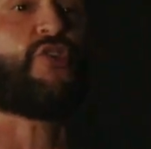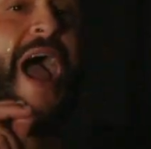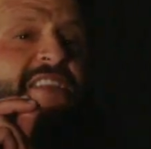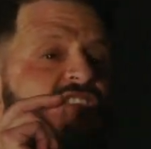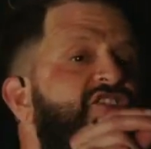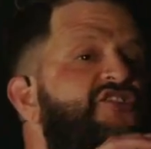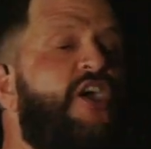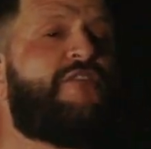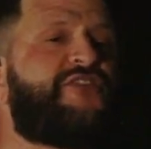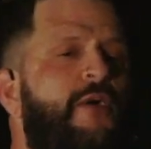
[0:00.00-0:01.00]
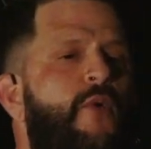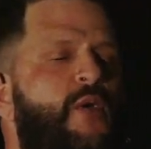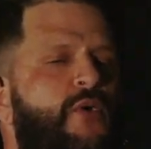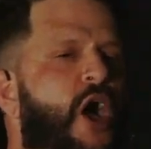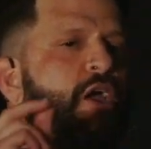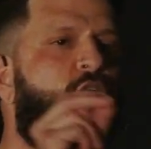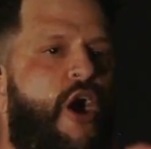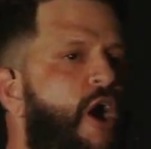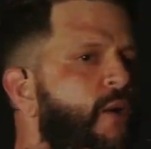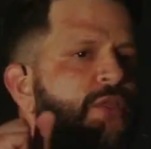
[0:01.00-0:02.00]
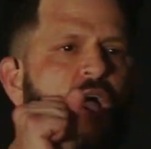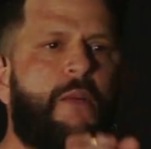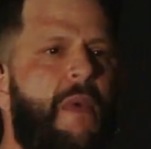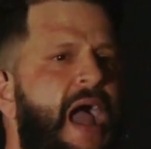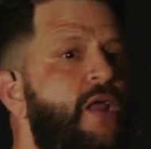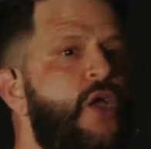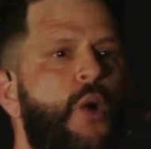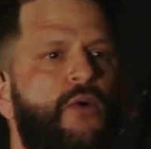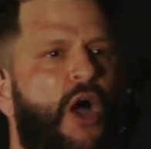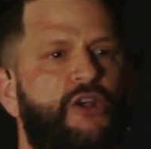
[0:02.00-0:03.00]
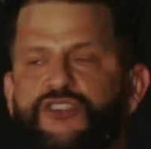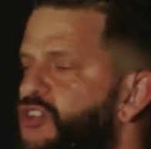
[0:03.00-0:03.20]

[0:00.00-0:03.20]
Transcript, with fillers: tried to serve someone with all your heart, with all your mind, with all your